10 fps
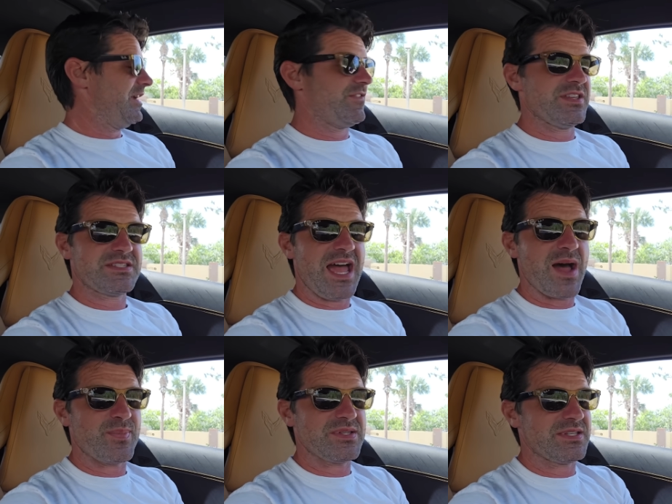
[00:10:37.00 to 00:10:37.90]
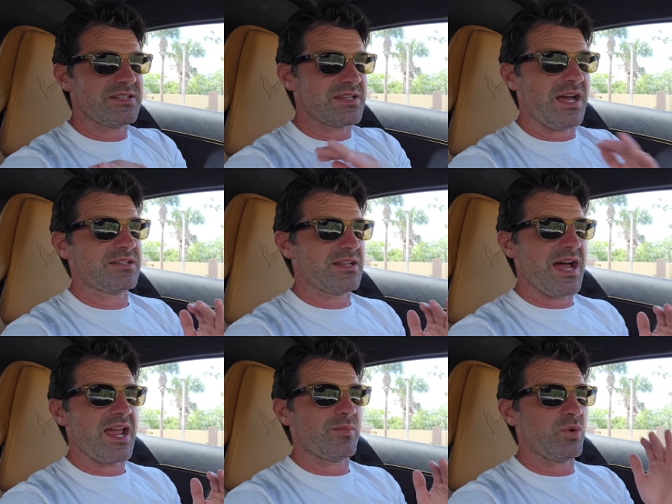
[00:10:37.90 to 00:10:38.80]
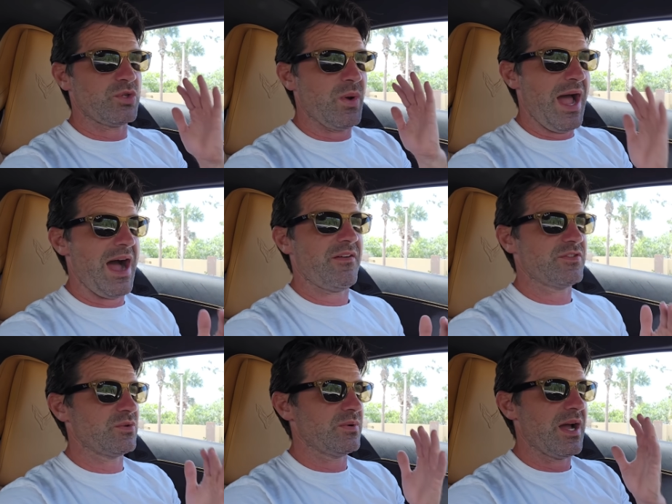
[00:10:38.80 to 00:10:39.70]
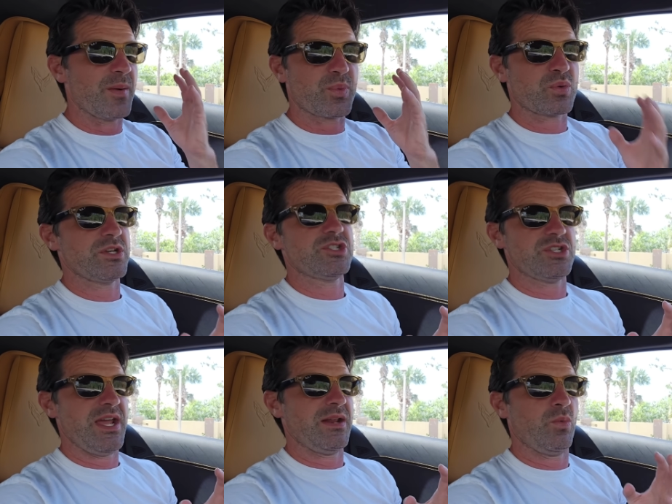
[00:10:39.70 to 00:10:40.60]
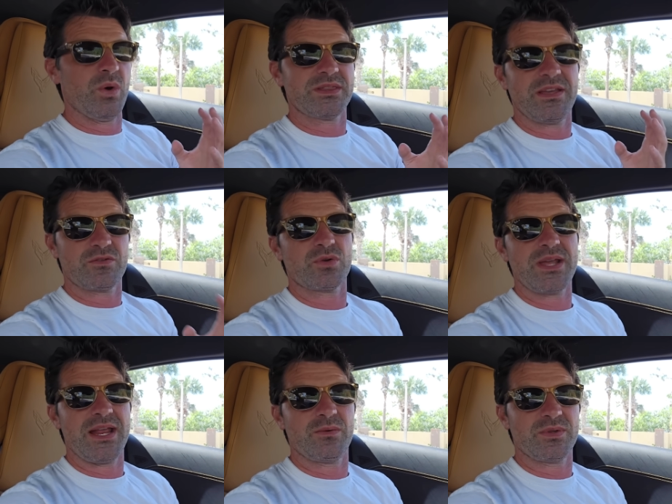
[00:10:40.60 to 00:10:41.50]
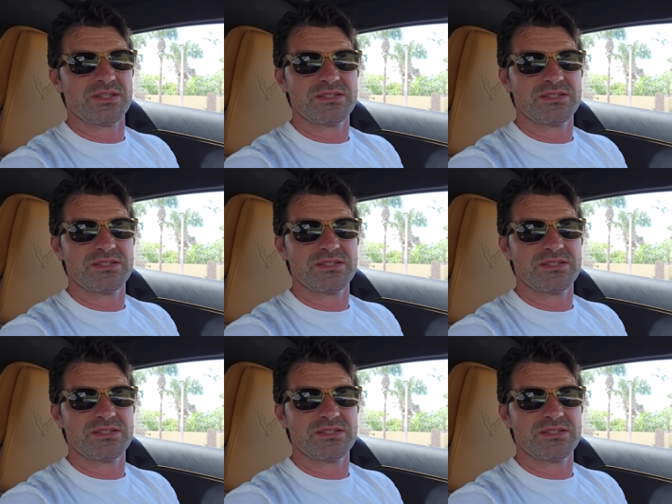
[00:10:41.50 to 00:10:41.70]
if this happens, it is undeniable. You have to appreciate what they've created with this